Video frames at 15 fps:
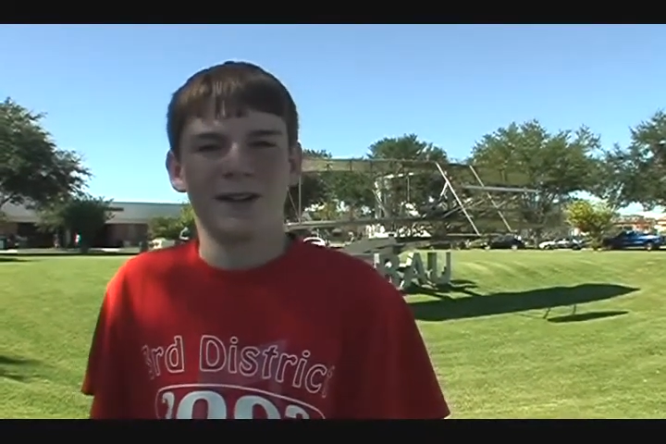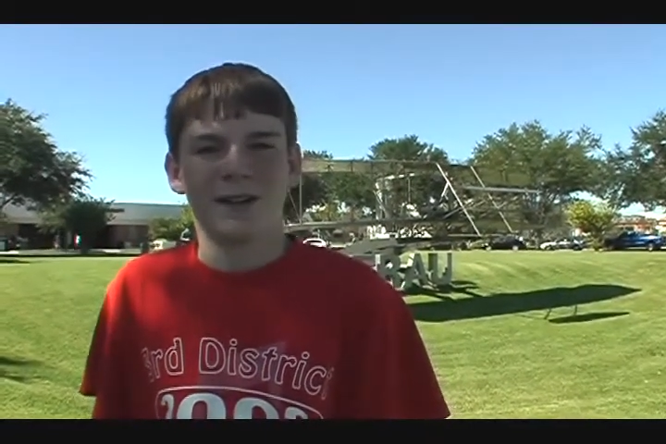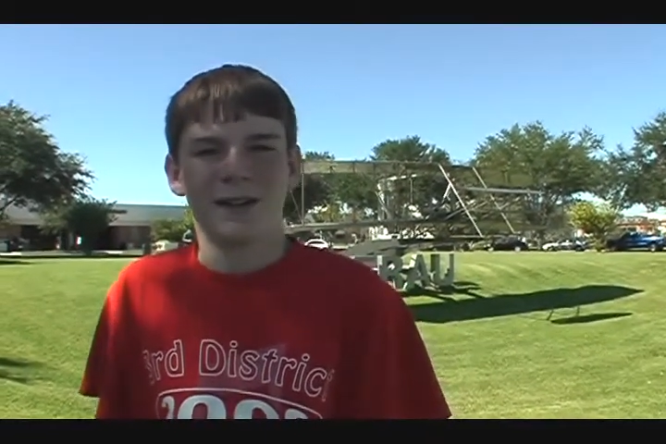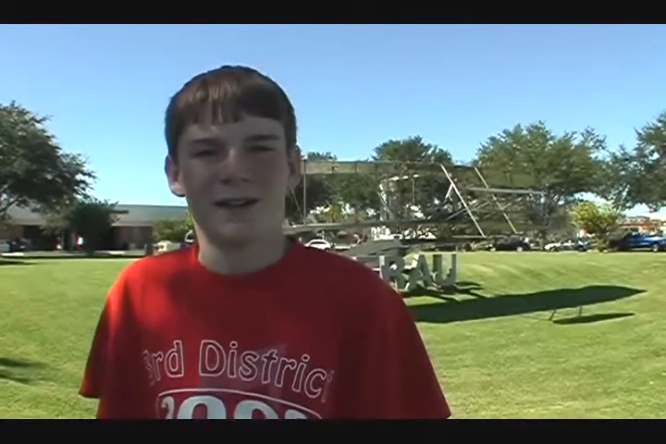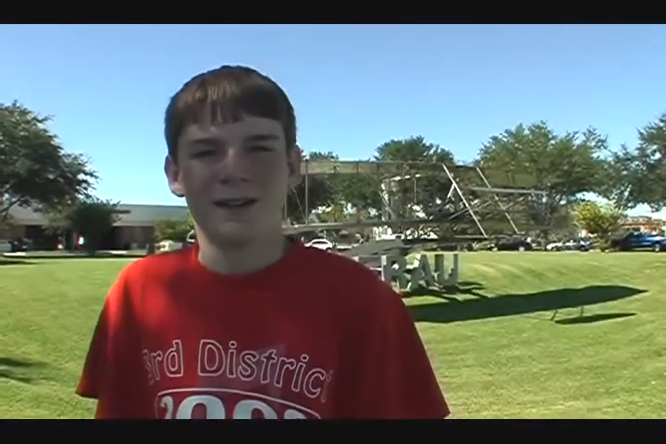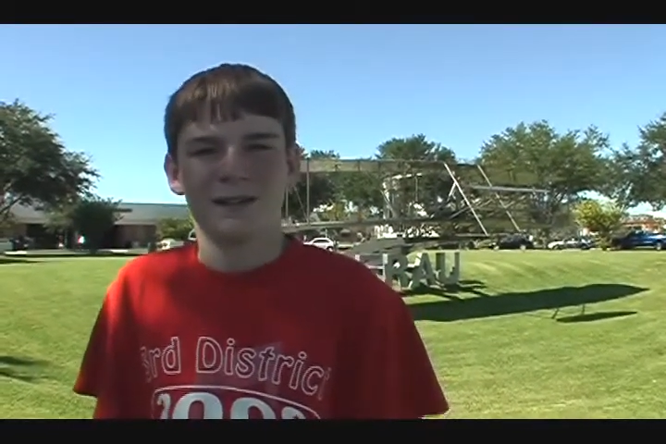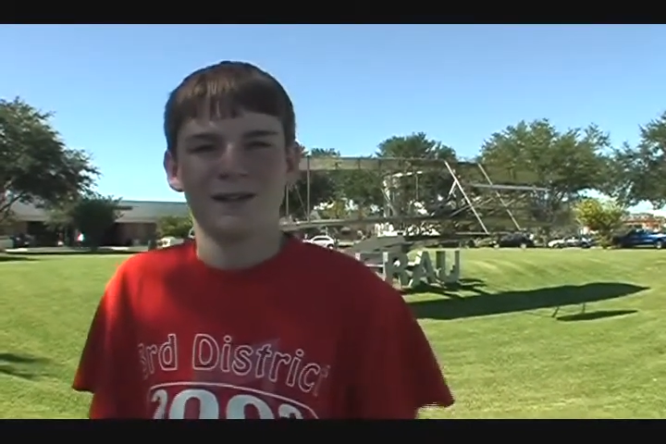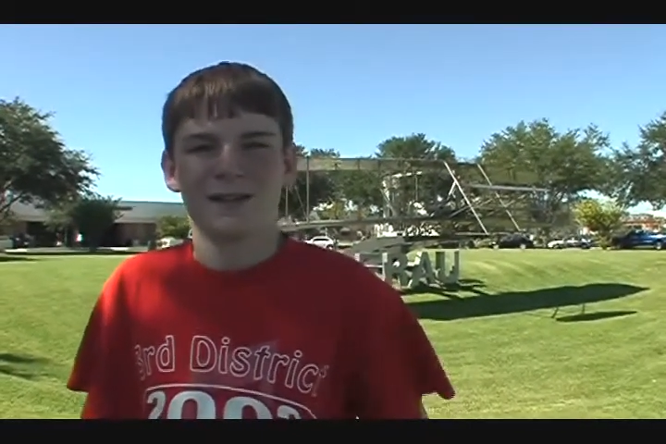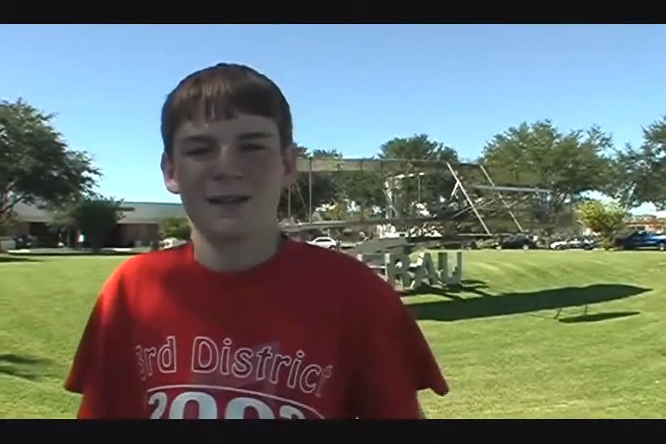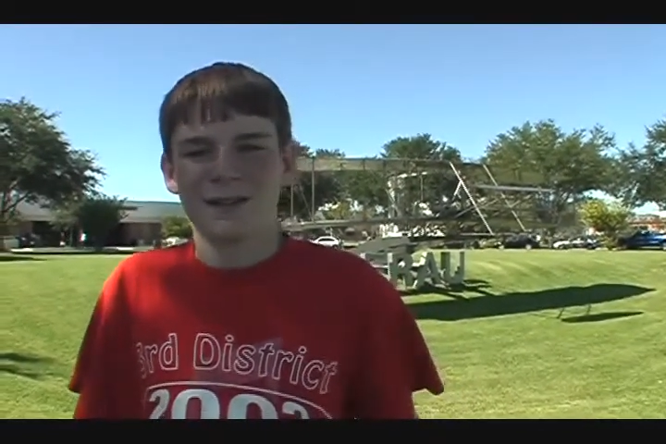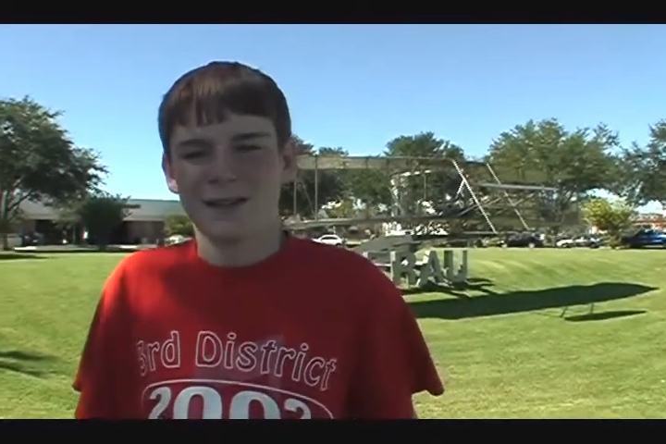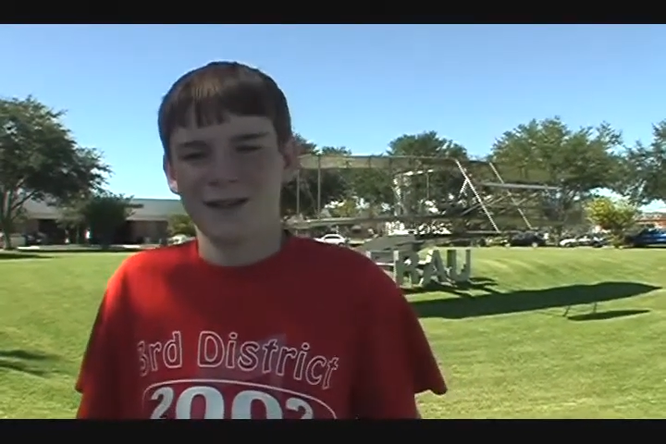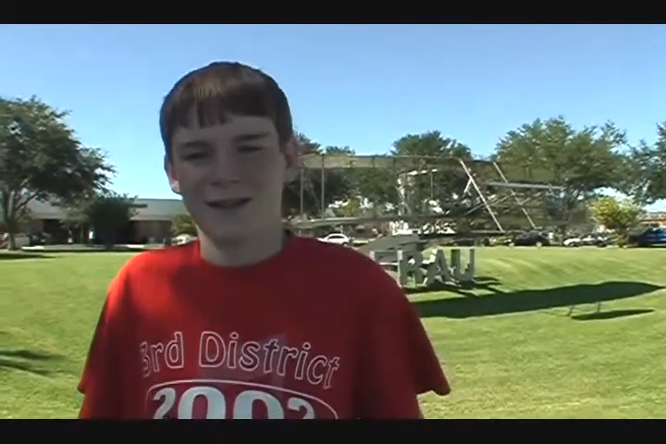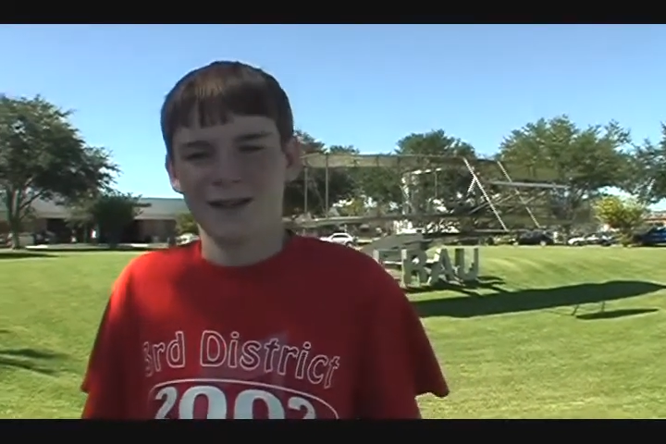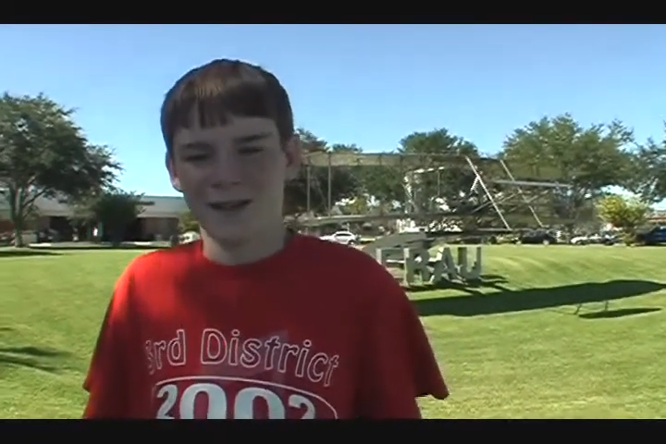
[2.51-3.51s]
and
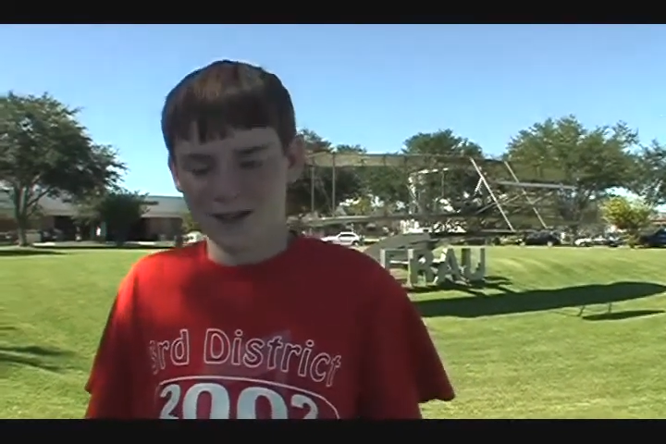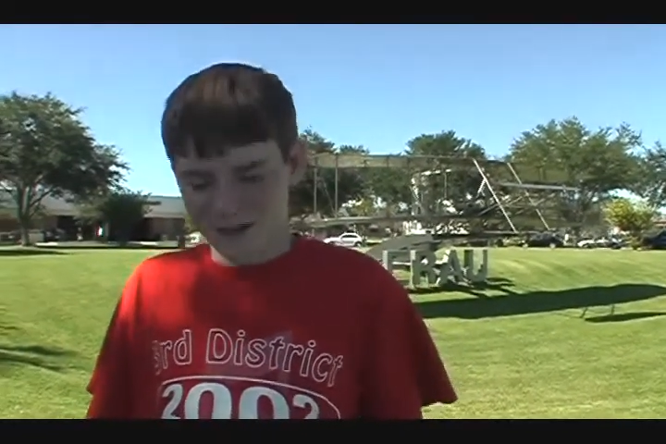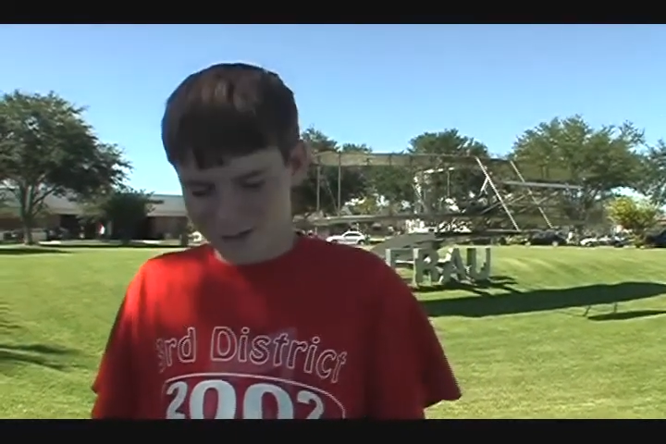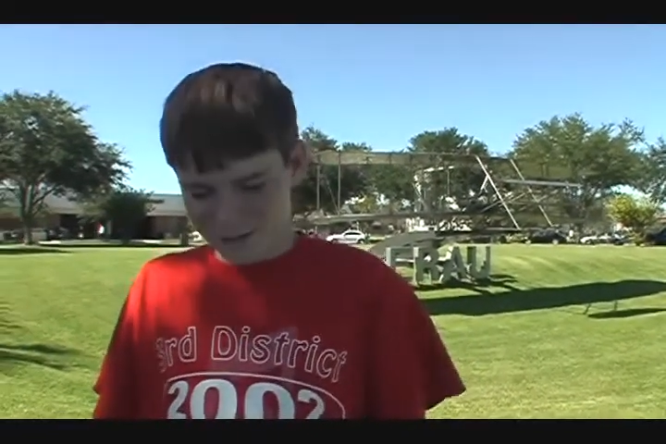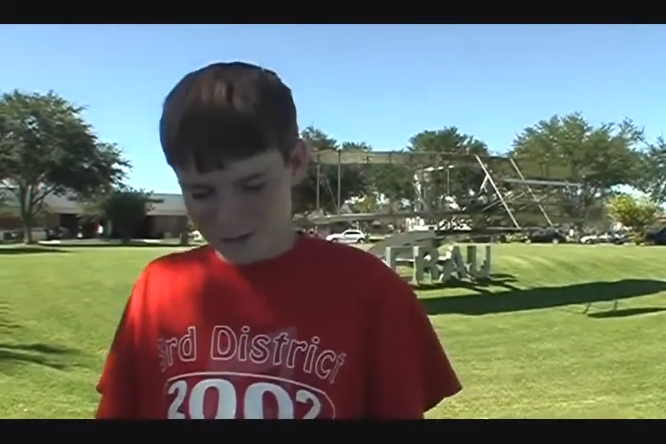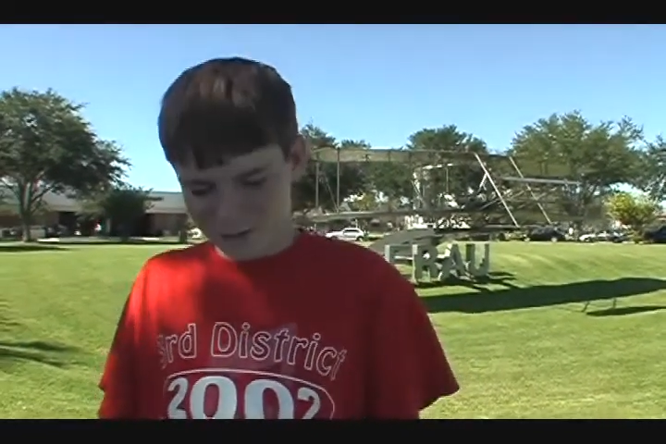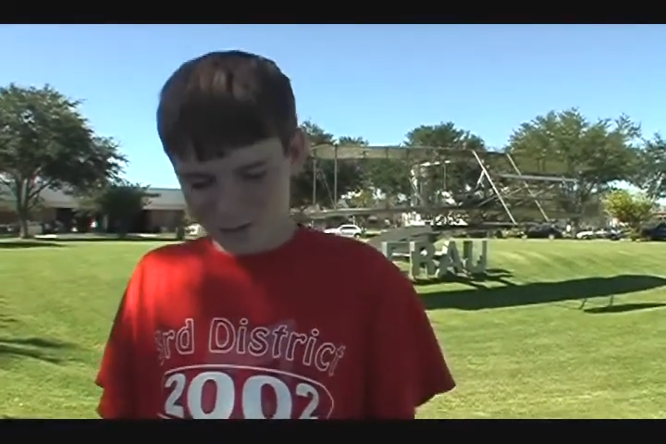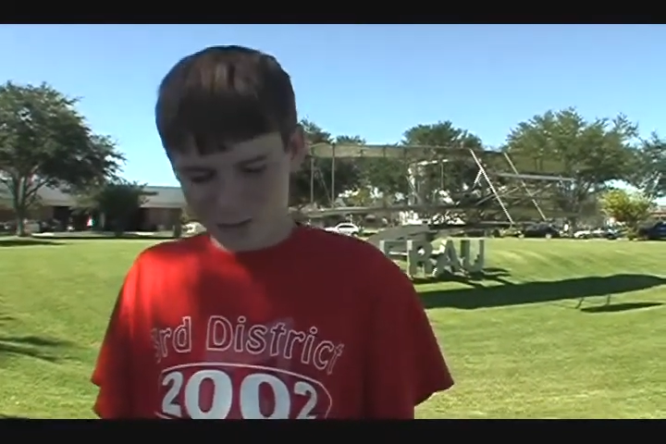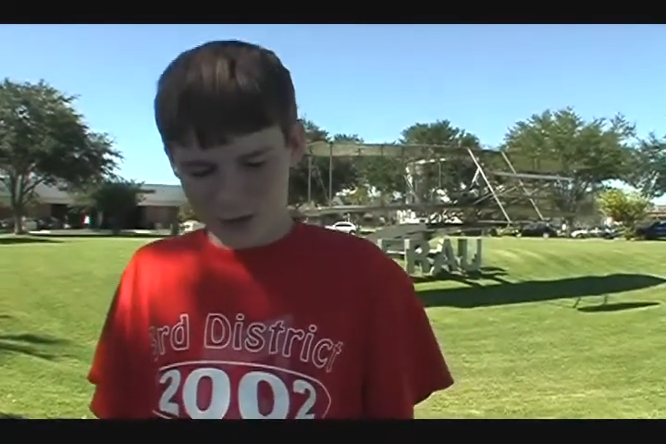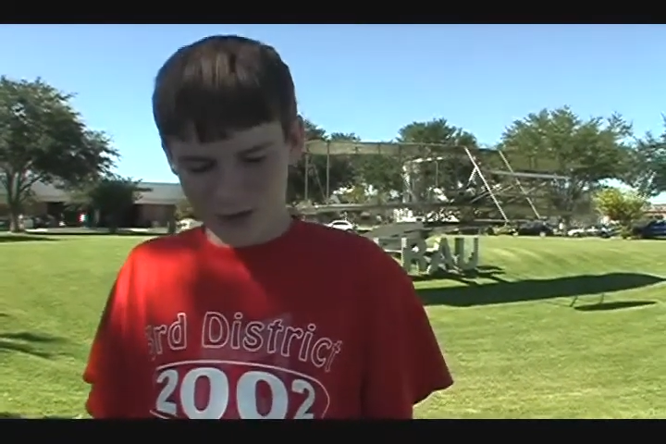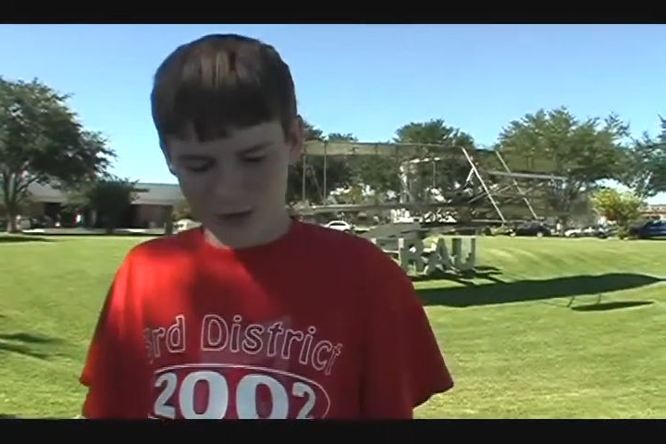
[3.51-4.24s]
uh, we are